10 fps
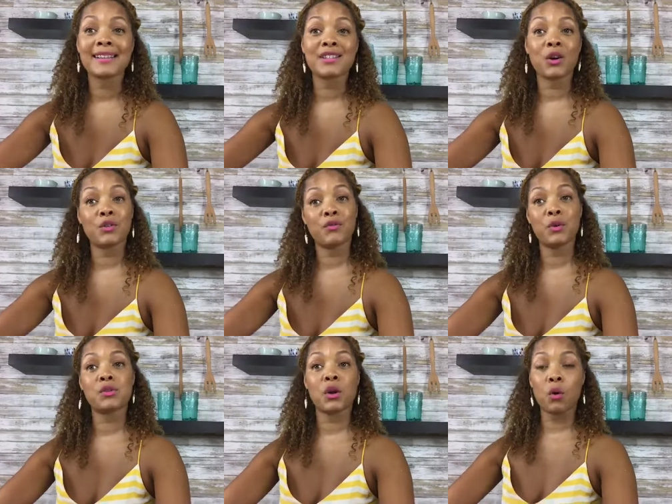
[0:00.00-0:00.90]
certain
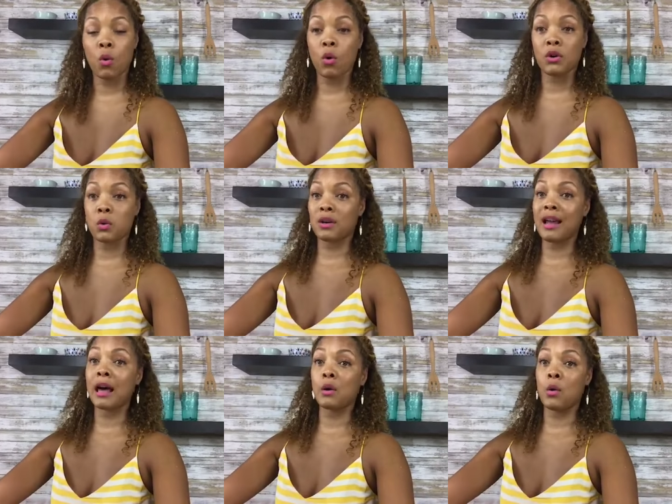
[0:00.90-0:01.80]
foods are on or
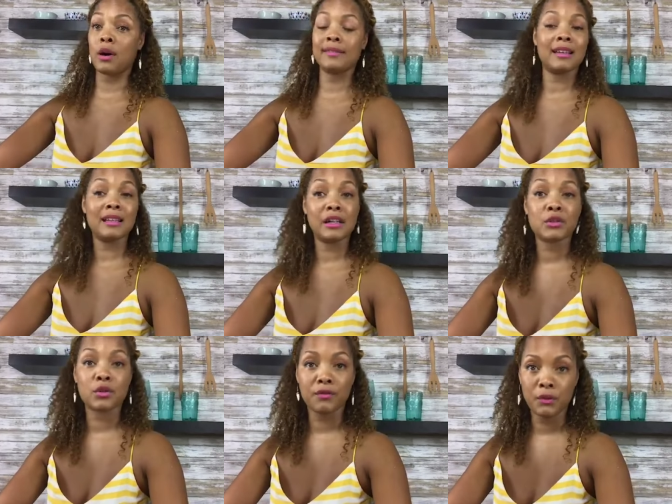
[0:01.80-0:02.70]
not on the
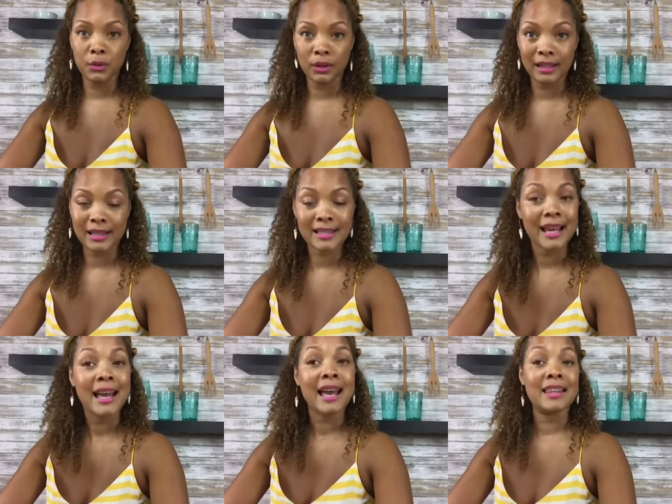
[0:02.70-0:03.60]
electric food list.
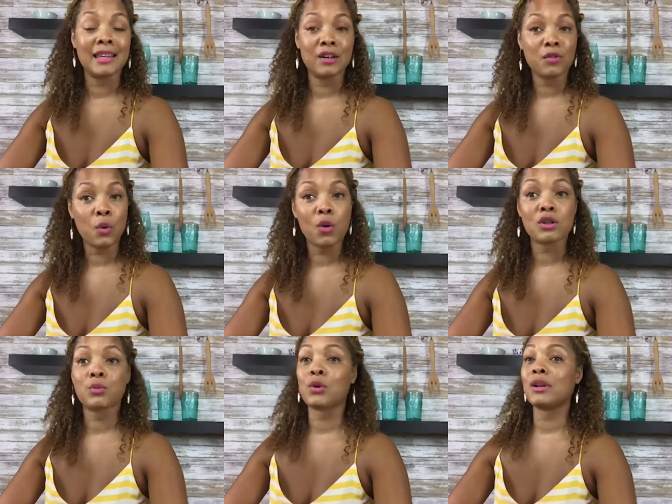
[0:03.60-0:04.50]
And then, of
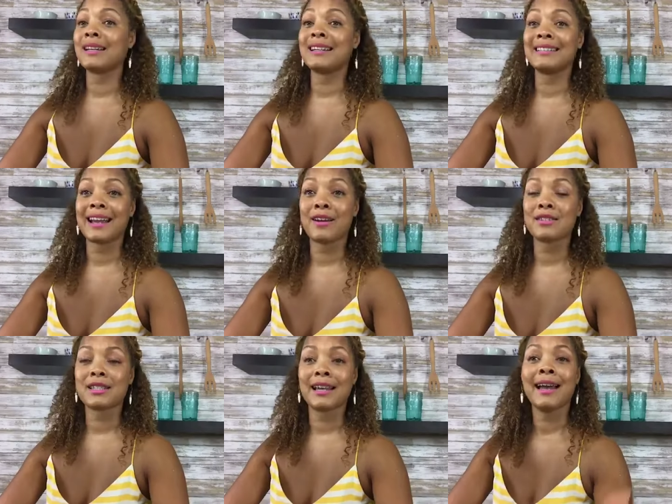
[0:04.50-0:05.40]
course, we're going to get down
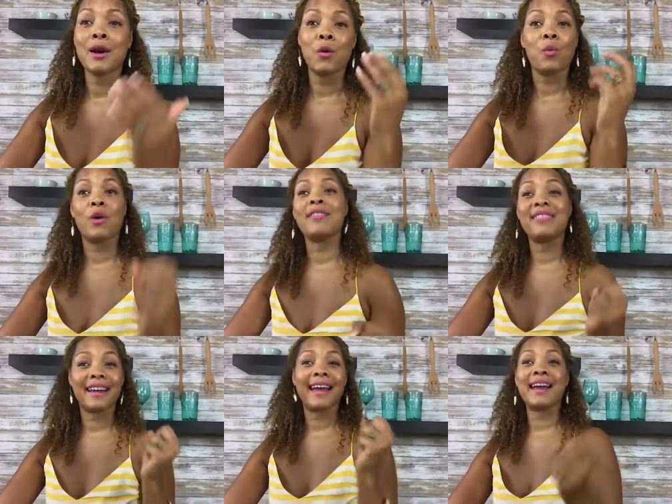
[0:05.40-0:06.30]
to what
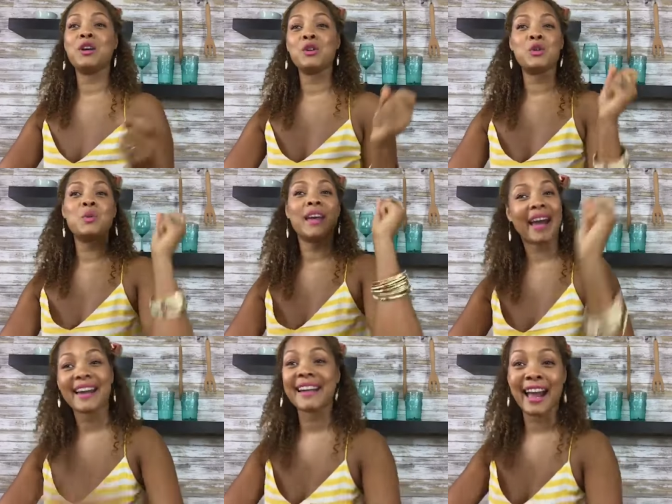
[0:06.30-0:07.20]
the hell you
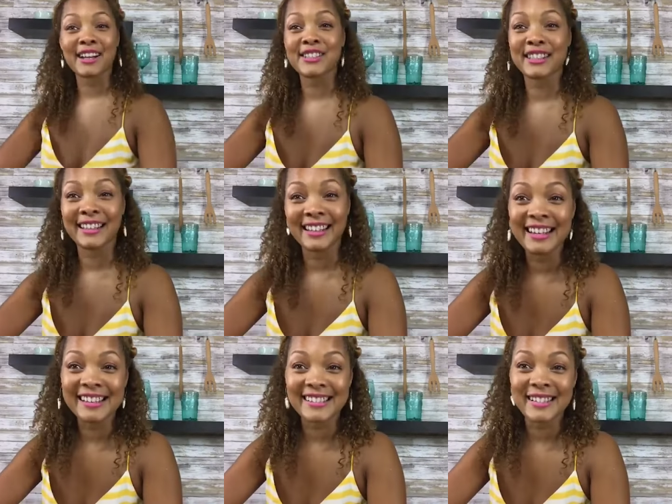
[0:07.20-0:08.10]
can actually
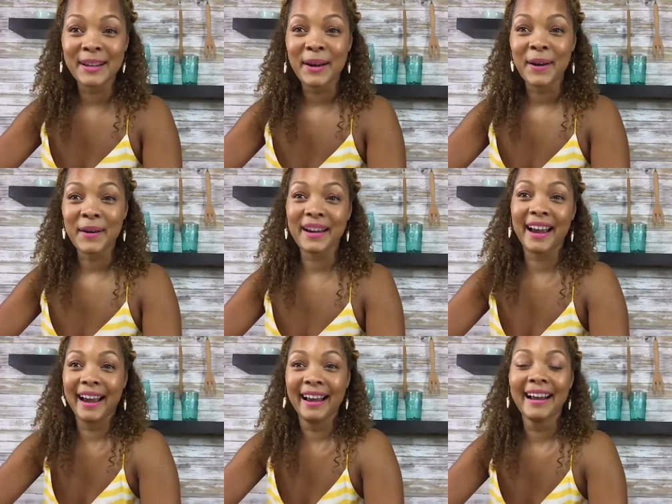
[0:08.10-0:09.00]
eat,
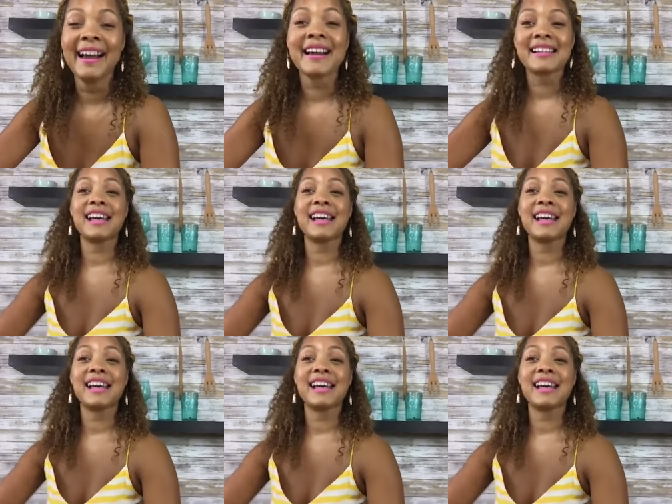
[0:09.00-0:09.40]
okay? Because